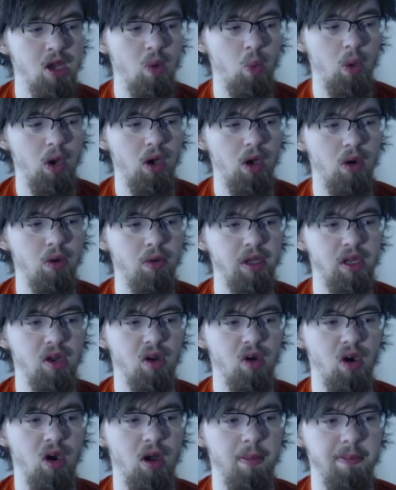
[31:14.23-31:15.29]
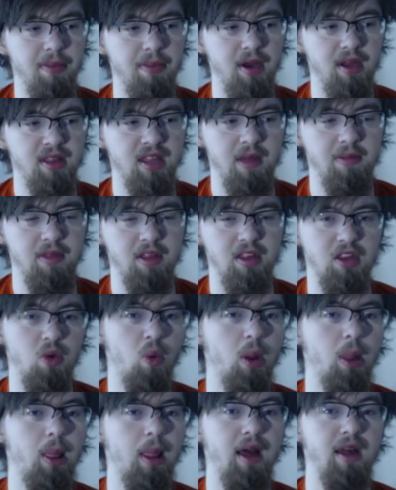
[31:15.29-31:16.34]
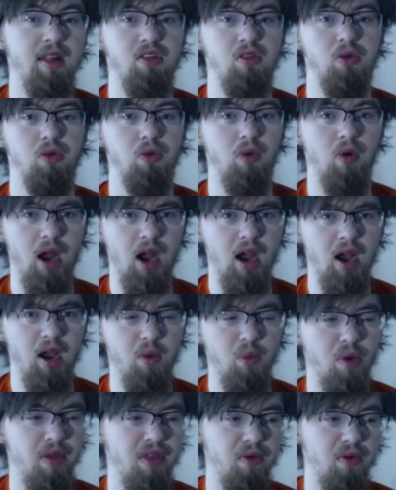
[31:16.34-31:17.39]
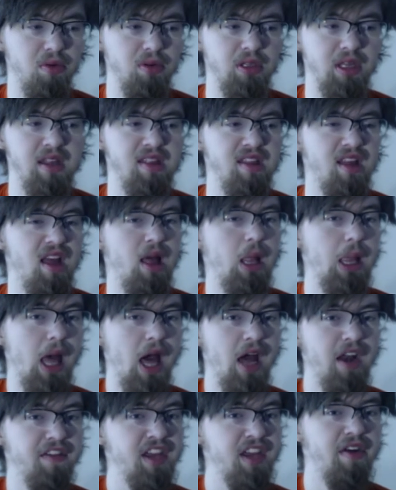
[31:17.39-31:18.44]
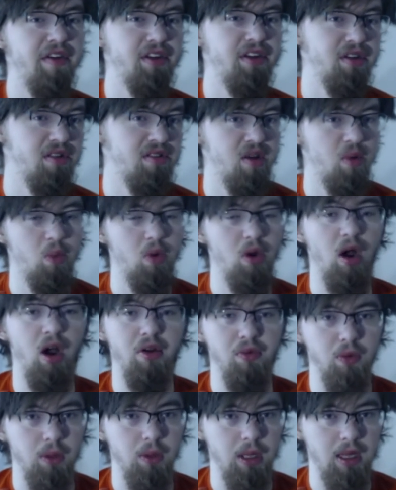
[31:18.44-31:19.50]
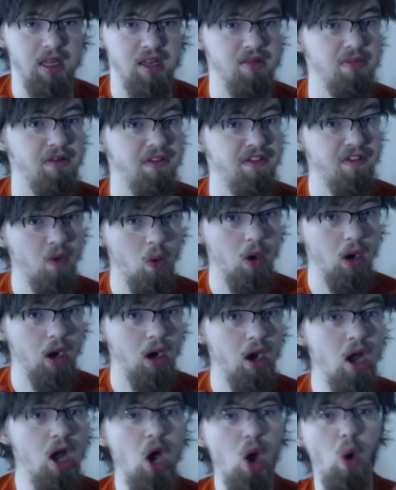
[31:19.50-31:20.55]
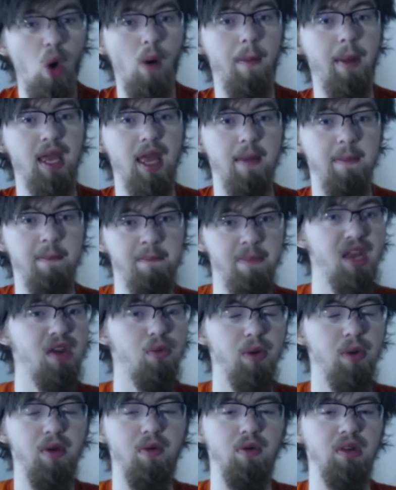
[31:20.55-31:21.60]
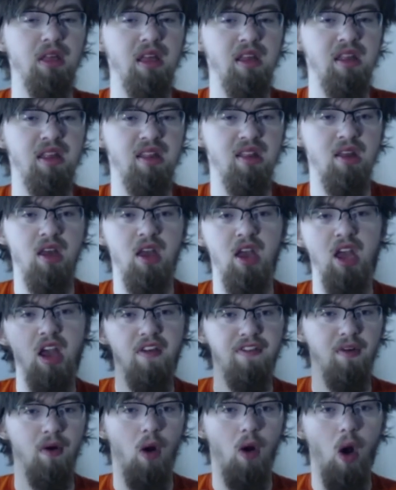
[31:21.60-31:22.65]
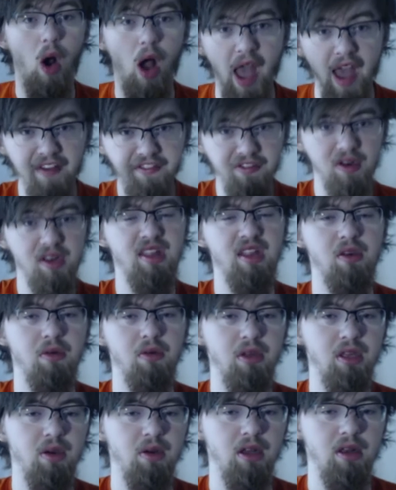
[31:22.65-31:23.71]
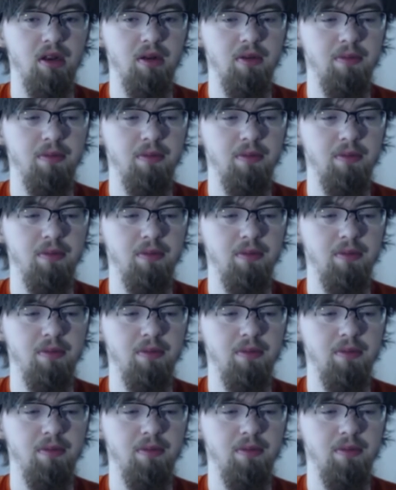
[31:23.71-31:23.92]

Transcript: Will Europe attempt to do one last hurrah where they release a lot of characters that were unreleased before, or make a big re-release for every single unit?